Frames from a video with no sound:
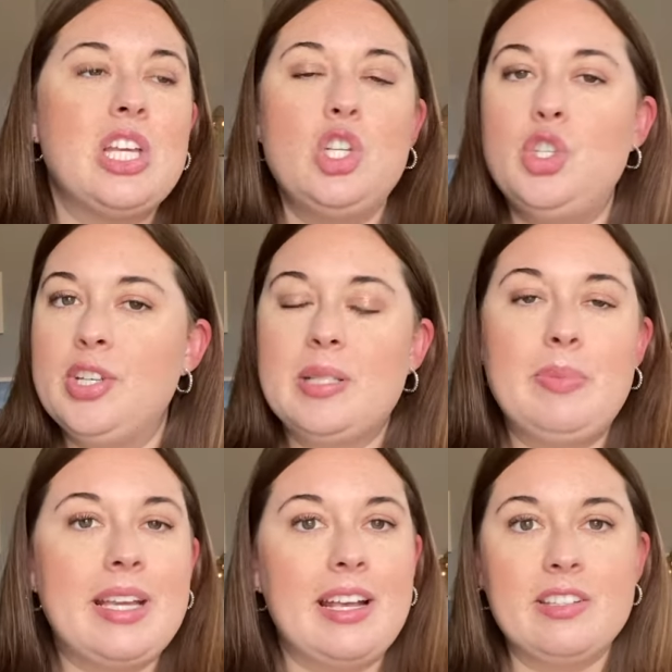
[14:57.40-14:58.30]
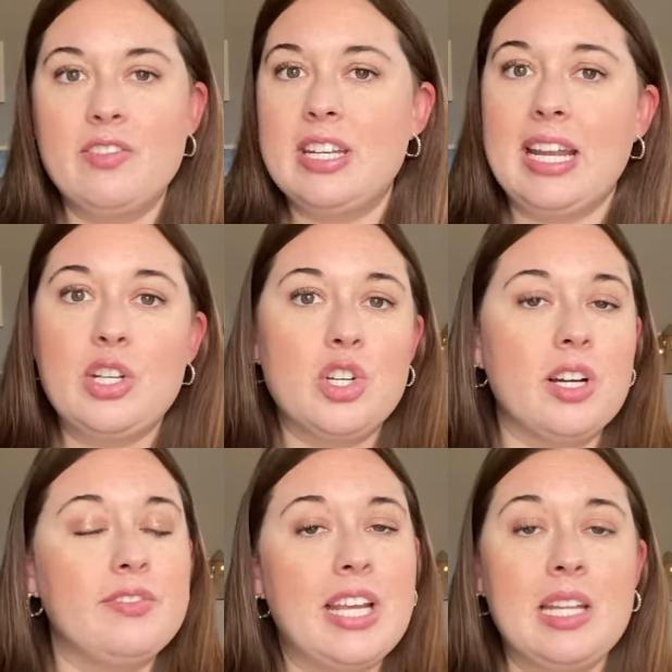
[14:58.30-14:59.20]
Just because of the nature
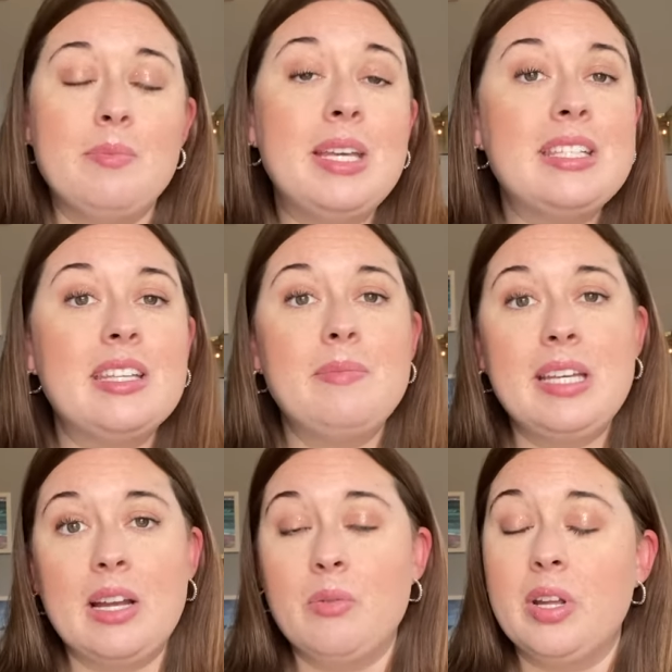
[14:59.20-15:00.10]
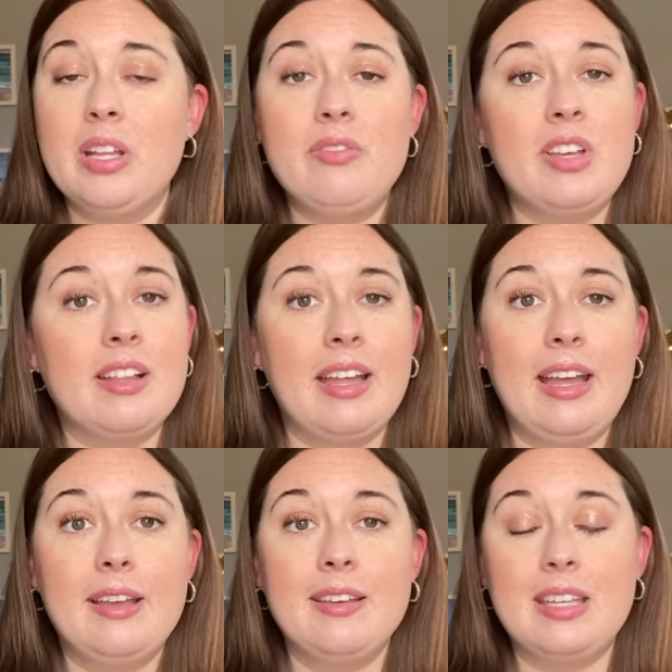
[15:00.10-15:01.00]
of teddy bees in me, I really feel
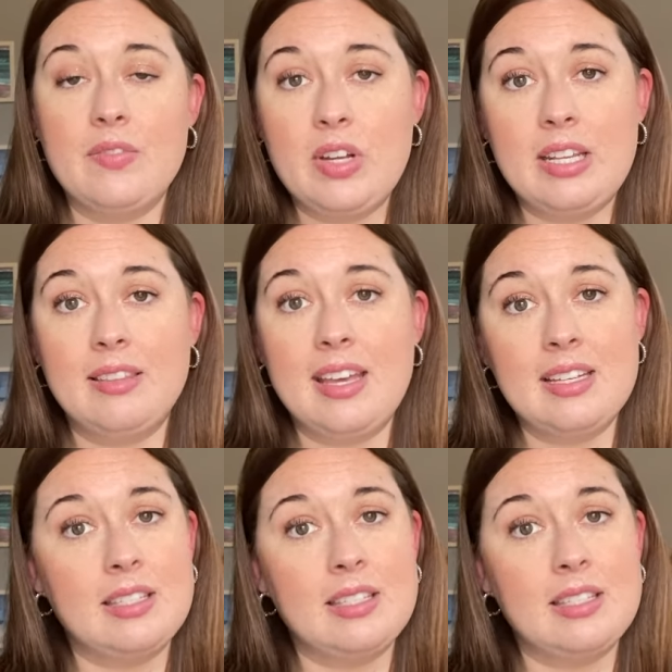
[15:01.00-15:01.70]
like giving things